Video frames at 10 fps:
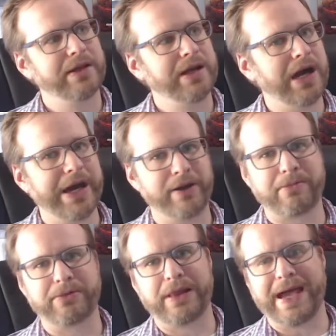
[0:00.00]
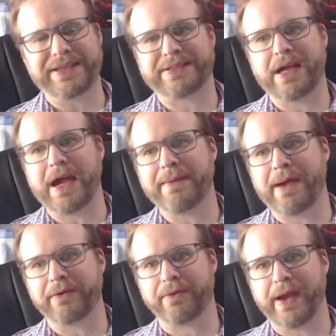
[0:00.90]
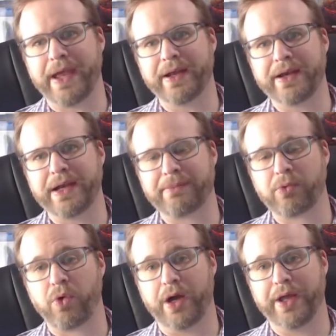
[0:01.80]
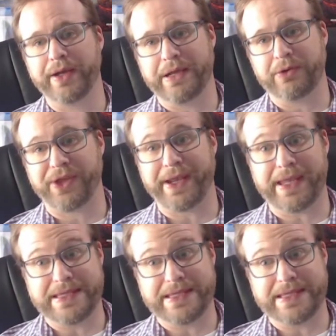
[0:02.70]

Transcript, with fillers: I don't remember the last time I read a number one and was like,